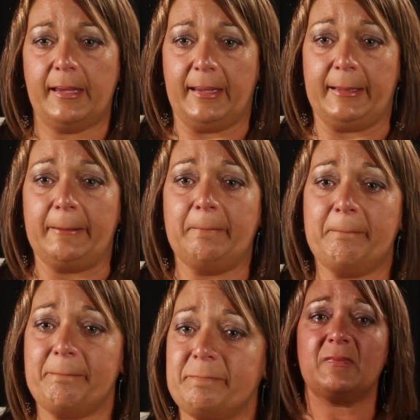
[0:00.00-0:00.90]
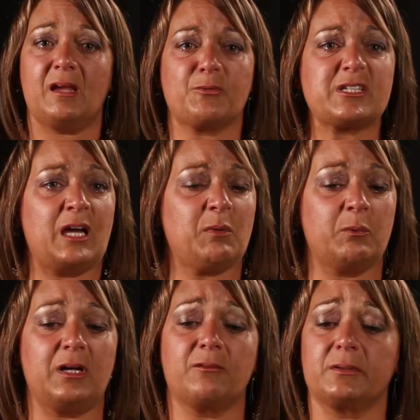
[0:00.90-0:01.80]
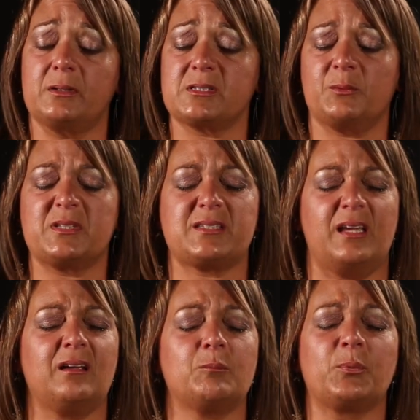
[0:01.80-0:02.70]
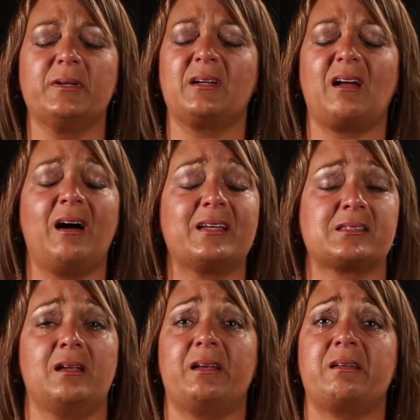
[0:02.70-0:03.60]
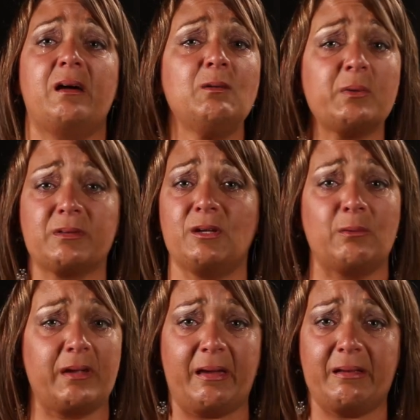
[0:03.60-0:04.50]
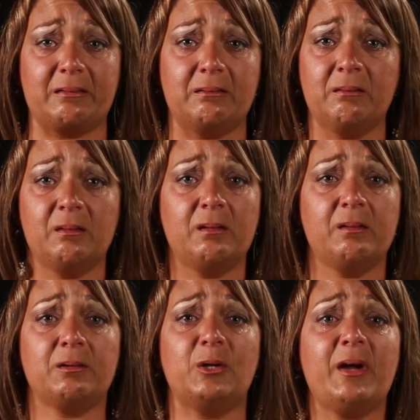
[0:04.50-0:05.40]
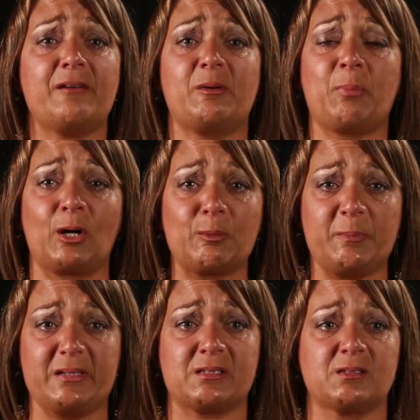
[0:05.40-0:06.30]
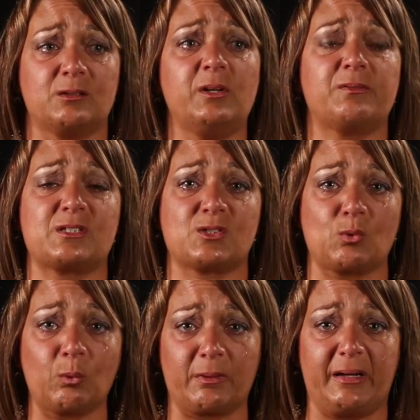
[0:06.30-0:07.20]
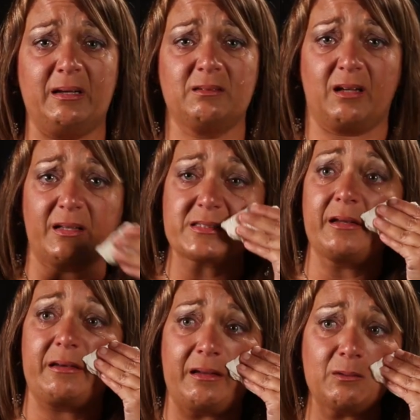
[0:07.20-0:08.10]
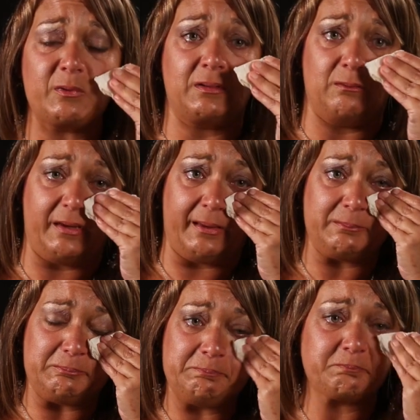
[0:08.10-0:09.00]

And every time he would overdose, I would say, Brennan, God is not done with you yet. You have a purpose. You have a story. God's not done with you yet.